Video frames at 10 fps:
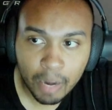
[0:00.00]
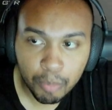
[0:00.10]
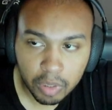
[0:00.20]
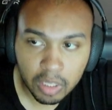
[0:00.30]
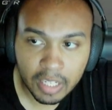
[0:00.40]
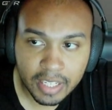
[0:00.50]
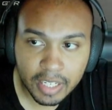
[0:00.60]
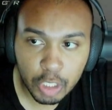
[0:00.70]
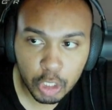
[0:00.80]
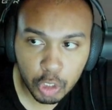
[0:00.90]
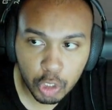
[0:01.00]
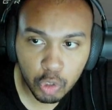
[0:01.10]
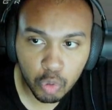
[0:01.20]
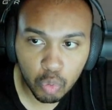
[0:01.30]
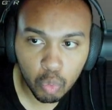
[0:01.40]
PlayStation
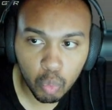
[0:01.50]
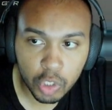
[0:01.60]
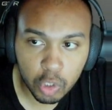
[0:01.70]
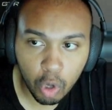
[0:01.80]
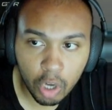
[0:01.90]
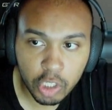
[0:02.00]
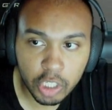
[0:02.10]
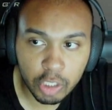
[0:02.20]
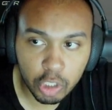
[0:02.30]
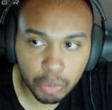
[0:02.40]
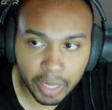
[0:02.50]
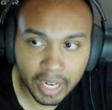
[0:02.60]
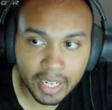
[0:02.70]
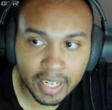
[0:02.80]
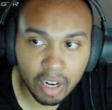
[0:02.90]
2, was launched in Japan